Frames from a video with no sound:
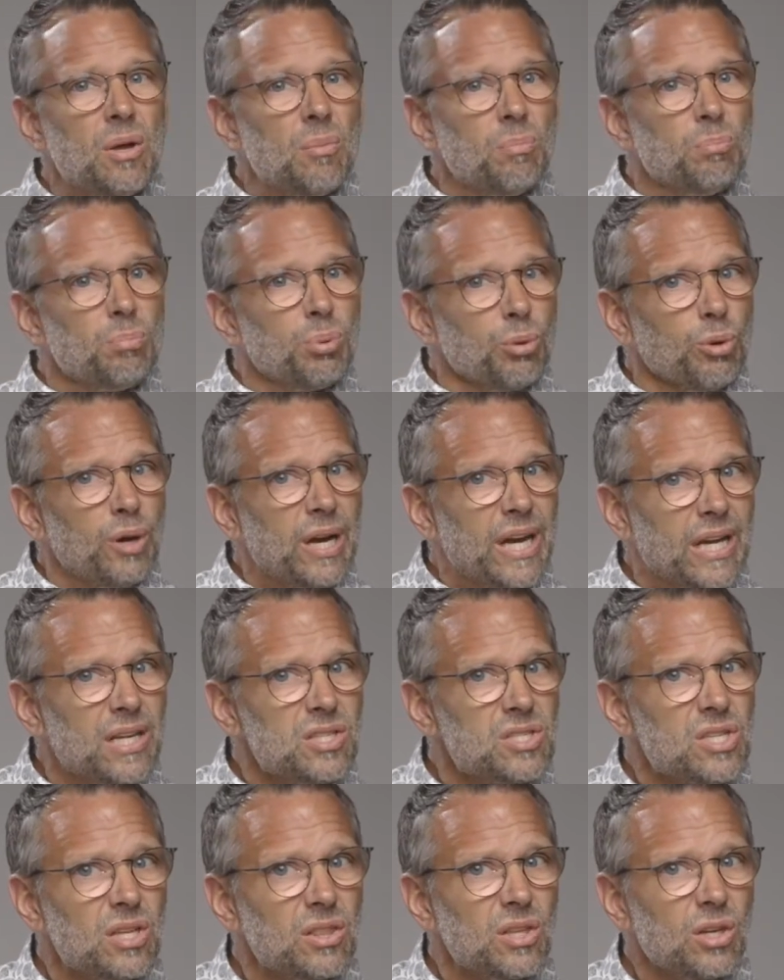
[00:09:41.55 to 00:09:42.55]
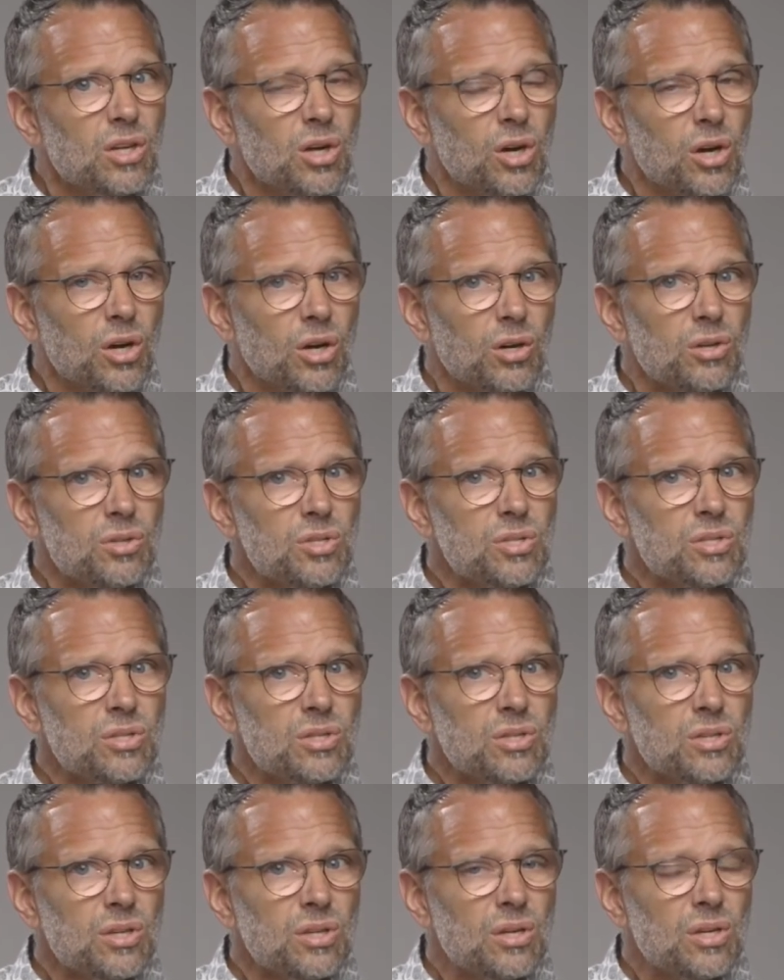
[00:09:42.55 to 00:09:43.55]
brings in the curse